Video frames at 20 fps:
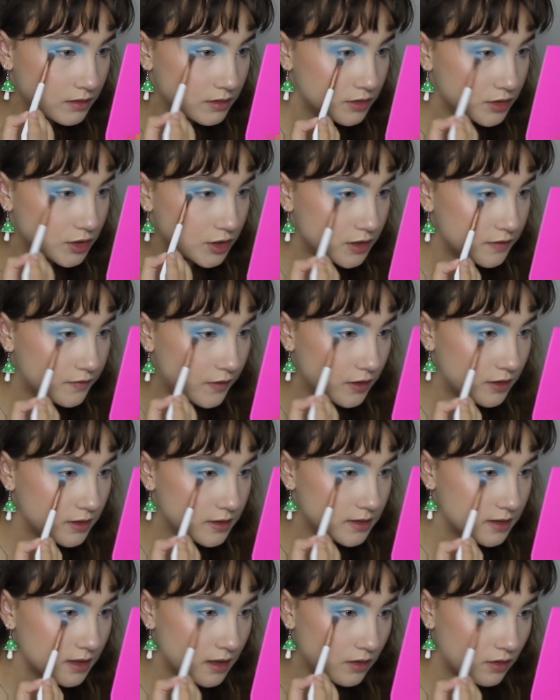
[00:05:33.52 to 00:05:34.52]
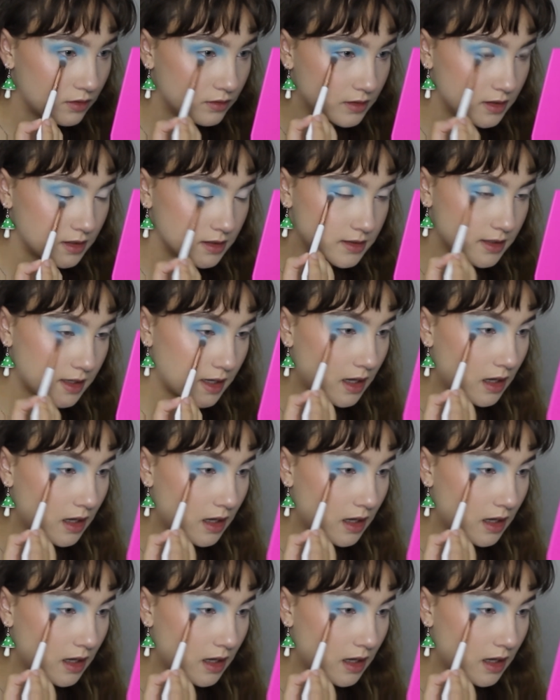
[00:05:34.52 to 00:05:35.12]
just focusing on this